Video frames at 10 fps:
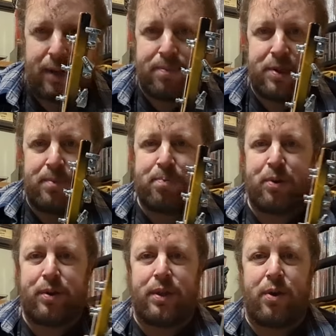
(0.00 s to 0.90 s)
Gibson
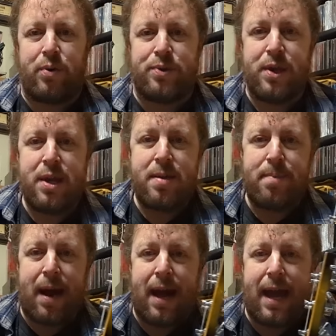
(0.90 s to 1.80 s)
put those
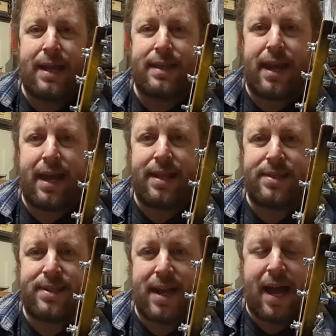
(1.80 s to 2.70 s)
behind the
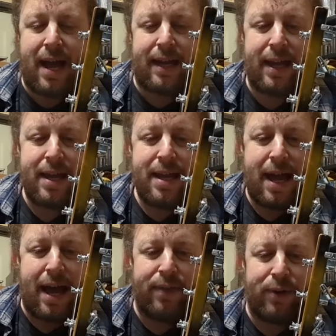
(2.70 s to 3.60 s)
headstock
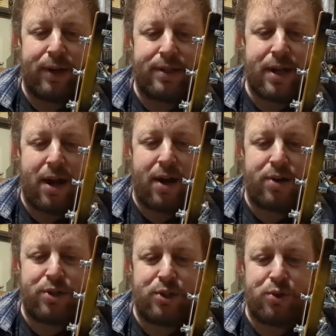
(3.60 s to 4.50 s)
on their
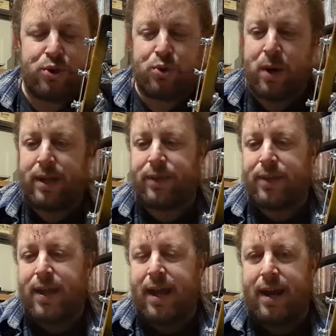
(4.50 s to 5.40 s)
guitars to
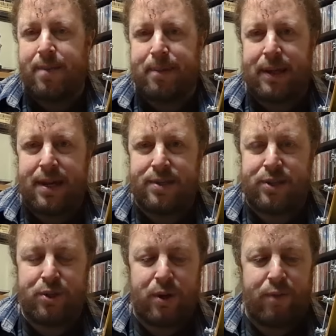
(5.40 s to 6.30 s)
strengthen that up in case
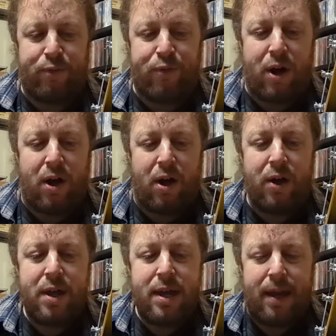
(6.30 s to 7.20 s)
it took a fall.
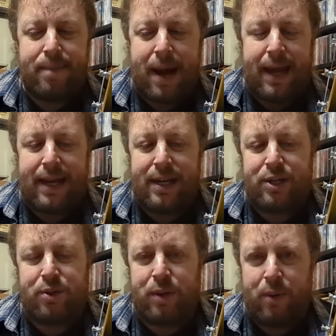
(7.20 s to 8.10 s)
And by
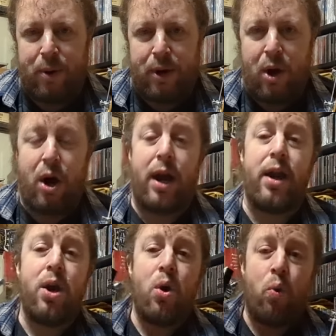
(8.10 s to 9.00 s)
82, they were gone.
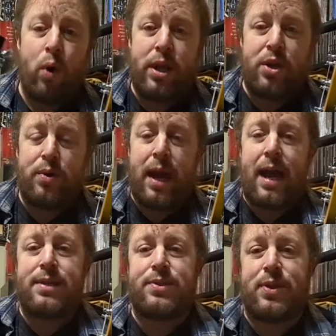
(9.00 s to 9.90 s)
What do you
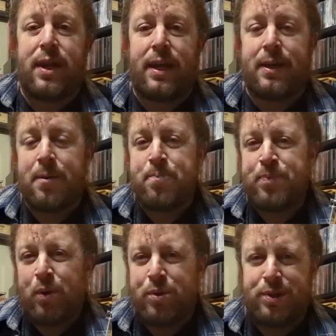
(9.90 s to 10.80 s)
guys think?
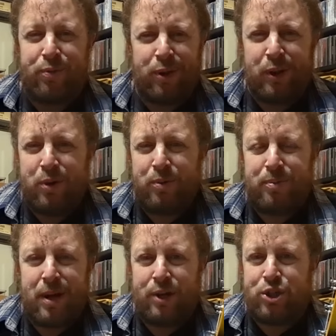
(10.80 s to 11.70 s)
Was the volute
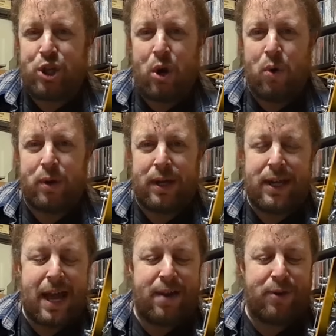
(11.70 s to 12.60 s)
a joke and
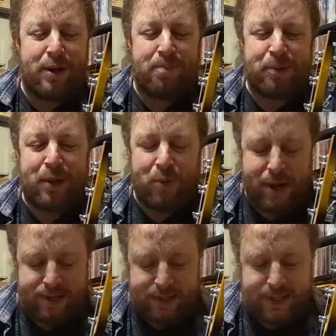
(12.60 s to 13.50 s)
kind of a complete
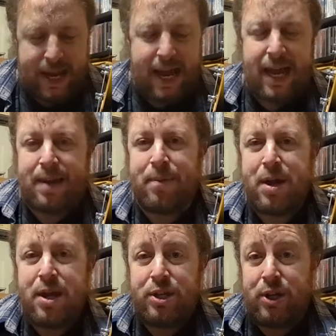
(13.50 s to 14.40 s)
waste of time?
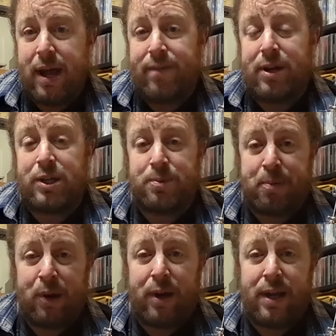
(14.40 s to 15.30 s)
Do you have an
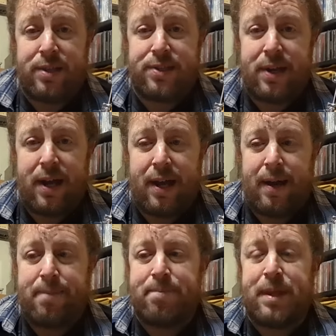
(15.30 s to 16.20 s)
experience
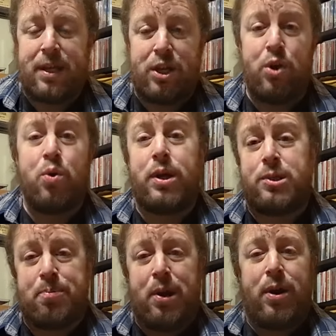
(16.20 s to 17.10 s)
that you
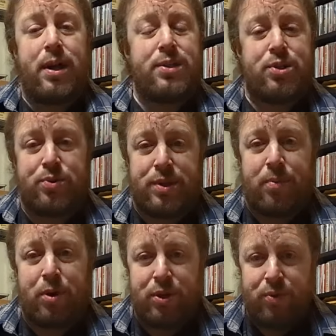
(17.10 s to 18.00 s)
experienced or
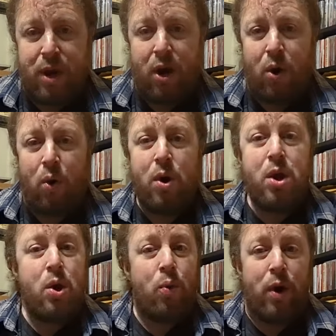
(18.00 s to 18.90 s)
someone you know
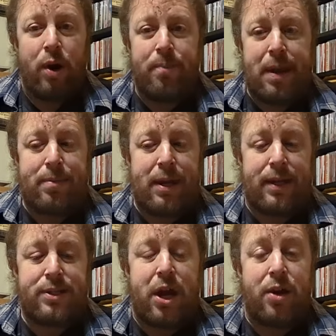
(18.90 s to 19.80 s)
where maybe a
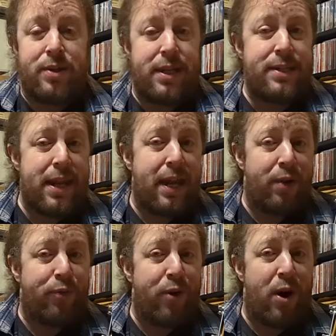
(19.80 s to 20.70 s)
guitar did take
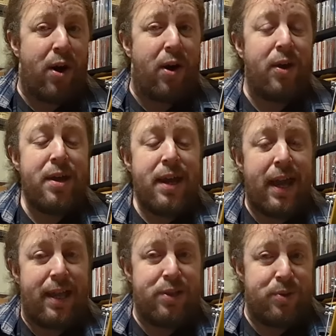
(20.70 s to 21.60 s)
a fall
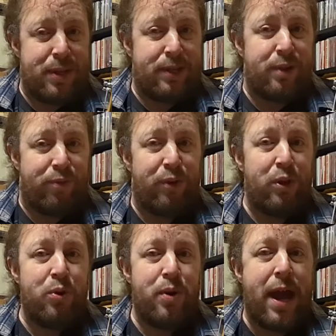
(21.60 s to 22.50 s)
and you think the
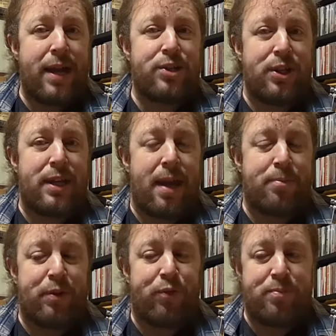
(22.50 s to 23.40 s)
volute actually
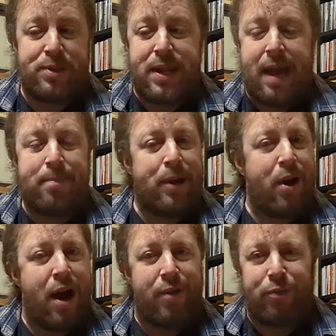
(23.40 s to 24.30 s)
kept it from snapping
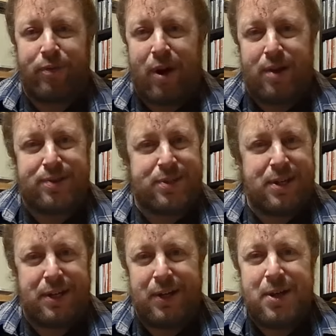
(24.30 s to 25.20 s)
off? We've all
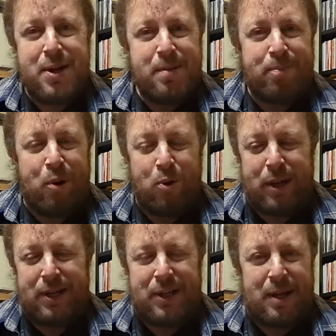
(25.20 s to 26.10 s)
seen
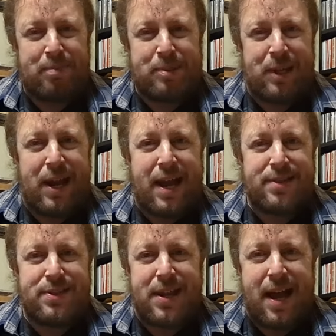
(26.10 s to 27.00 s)
broken Gibson
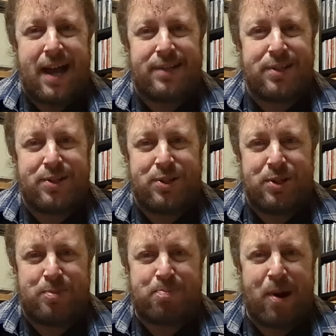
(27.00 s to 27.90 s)
headstocks. It's
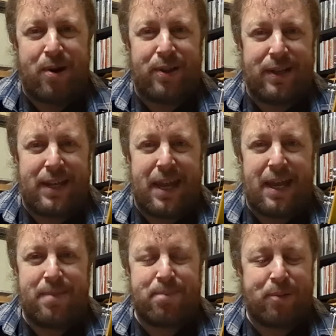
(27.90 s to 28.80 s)
just part of the
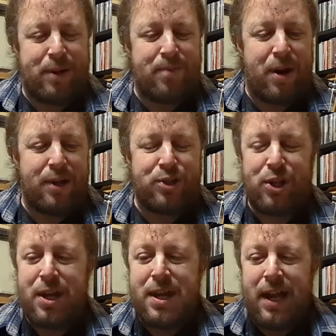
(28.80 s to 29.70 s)
game pretty much.
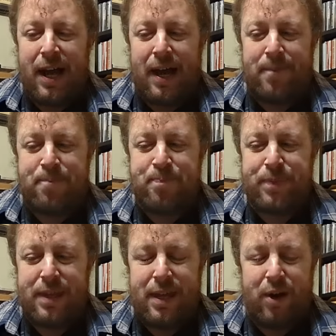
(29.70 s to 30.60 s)

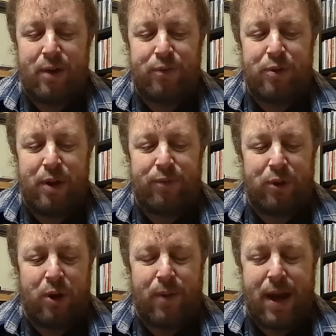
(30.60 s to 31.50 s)
You know, if
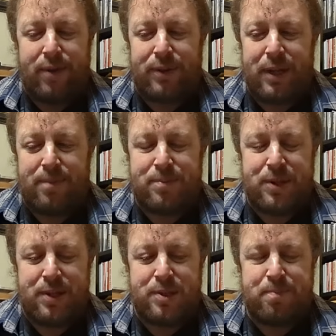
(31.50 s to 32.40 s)
you're around
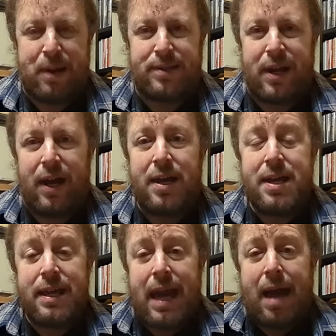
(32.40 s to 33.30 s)
Gibsons. But
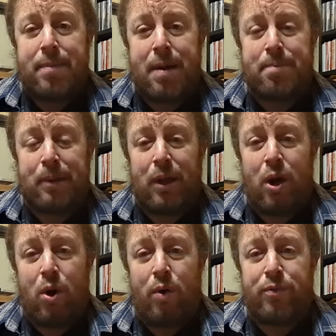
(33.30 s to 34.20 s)
comment
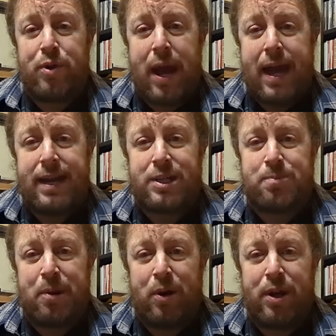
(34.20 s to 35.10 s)
below if you had an
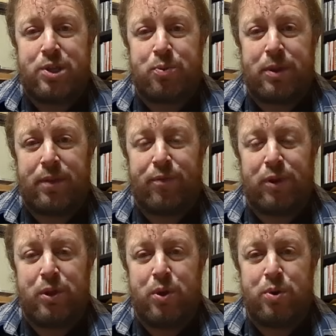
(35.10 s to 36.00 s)
experience with the
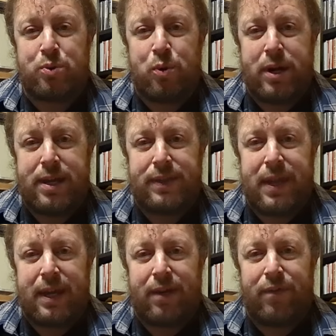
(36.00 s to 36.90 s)
volute. What do you
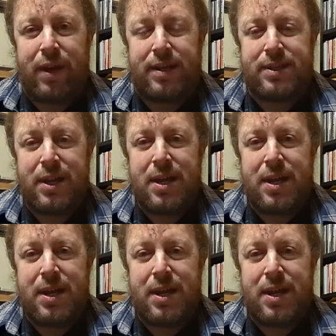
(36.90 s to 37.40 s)
think of it?